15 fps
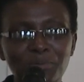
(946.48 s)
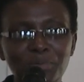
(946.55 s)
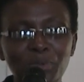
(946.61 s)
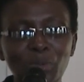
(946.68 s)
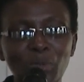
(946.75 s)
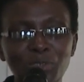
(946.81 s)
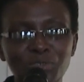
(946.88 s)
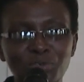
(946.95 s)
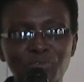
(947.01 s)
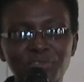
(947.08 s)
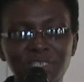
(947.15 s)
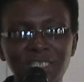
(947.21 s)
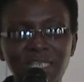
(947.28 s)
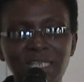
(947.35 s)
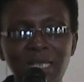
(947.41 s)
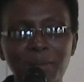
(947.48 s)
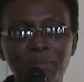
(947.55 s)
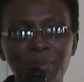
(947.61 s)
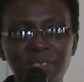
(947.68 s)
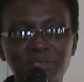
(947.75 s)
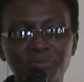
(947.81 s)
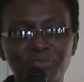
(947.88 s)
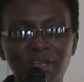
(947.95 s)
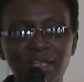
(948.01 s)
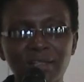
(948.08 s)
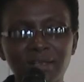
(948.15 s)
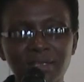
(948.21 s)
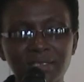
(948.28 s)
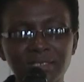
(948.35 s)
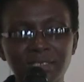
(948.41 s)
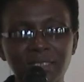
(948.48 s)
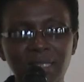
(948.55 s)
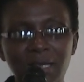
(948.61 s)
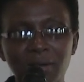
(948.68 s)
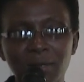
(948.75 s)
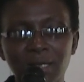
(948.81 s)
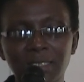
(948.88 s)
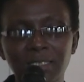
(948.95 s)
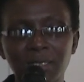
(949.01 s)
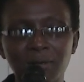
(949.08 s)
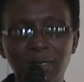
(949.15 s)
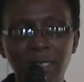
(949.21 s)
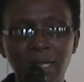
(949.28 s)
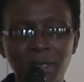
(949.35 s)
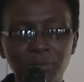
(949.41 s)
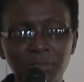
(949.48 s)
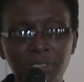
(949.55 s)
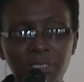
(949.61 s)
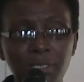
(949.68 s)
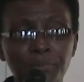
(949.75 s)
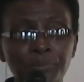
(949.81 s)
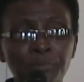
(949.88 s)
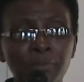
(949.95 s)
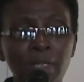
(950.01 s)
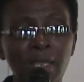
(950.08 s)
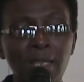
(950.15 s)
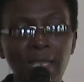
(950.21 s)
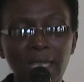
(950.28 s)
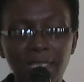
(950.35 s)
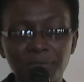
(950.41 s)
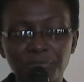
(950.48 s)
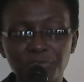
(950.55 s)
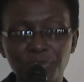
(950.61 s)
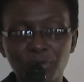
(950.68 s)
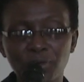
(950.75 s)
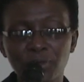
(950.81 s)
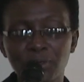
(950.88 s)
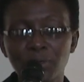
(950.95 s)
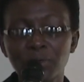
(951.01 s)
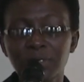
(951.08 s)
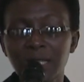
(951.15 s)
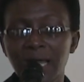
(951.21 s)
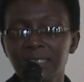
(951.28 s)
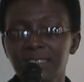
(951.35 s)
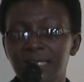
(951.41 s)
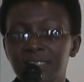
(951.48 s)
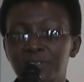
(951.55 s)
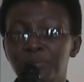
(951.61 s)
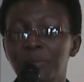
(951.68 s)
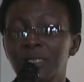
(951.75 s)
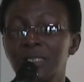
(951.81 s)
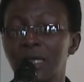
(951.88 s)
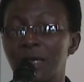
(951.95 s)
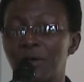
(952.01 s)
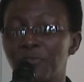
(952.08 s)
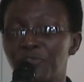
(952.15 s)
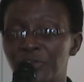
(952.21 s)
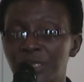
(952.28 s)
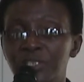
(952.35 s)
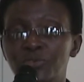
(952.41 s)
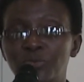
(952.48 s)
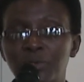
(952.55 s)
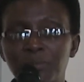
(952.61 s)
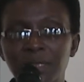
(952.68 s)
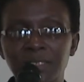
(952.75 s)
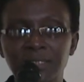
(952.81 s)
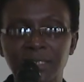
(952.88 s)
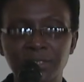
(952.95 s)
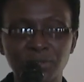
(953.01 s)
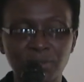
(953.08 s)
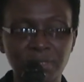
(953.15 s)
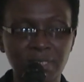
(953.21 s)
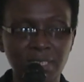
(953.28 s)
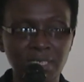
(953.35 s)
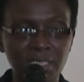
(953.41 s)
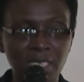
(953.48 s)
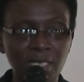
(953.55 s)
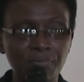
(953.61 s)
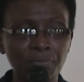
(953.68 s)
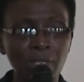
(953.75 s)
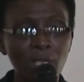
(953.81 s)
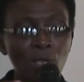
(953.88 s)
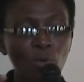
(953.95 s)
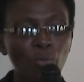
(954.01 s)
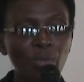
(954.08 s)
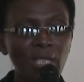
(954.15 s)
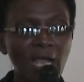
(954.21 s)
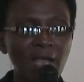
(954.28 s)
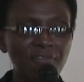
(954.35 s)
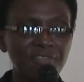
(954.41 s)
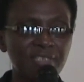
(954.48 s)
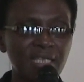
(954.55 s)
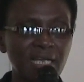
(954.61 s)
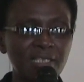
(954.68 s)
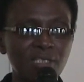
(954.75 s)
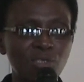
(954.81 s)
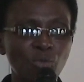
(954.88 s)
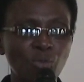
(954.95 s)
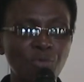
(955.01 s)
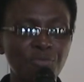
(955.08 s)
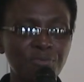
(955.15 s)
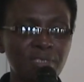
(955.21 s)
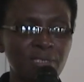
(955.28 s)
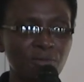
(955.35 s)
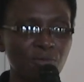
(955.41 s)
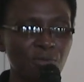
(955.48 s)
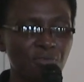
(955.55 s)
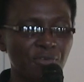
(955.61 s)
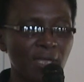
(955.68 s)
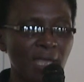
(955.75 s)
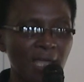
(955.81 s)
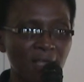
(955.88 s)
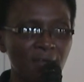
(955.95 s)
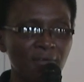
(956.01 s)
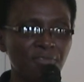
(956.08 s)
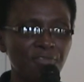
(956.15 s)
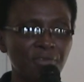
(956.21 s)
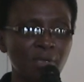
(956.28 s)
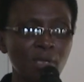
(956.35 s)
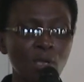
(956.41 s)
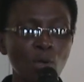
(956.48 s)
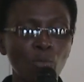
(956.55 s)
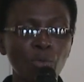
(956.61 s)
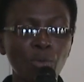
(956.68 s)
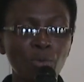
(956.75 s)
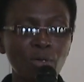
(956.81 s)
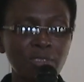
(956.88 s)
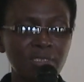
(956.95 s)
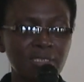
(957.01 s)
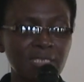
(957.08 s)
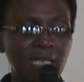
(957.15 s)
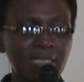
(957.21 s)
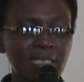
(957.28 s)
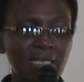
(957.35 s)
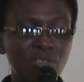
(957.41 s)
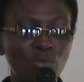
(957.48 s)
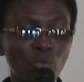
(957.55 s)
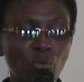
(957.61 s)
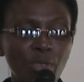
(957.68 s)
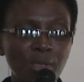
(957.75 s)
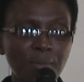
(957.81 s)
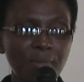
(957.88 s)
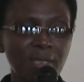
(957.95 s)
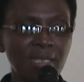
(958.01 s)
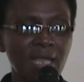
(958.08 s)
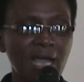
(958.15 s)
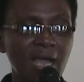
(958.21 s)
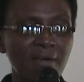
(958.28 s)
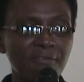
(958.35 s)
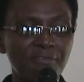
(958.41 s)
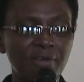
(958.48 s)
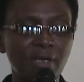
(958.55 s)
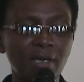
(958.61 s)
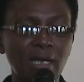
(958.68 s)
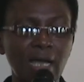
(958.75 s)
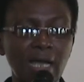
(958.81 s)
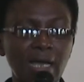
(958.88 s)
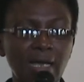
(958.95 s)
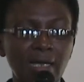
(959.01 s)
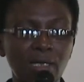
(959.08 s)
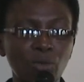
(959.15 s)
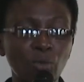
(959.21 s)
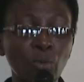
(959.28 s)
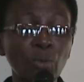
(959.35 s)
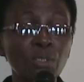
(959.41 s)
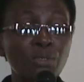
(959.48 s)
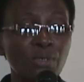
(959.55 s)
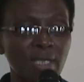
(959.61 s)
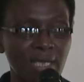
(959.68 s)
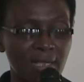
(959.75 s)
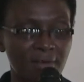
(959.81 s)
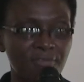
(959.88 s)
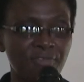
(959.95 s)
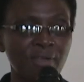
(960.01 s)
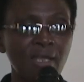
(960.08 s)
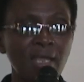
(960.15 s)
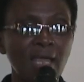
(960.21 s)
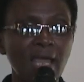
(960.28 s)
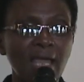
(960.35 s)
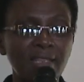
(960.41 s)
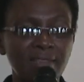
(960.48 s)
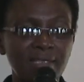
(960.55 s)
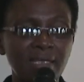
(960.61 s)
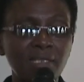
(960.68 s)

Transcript: because of gender-based violence in our country. And for us as Friends Women's Association, we have started with health. We want that women have good health and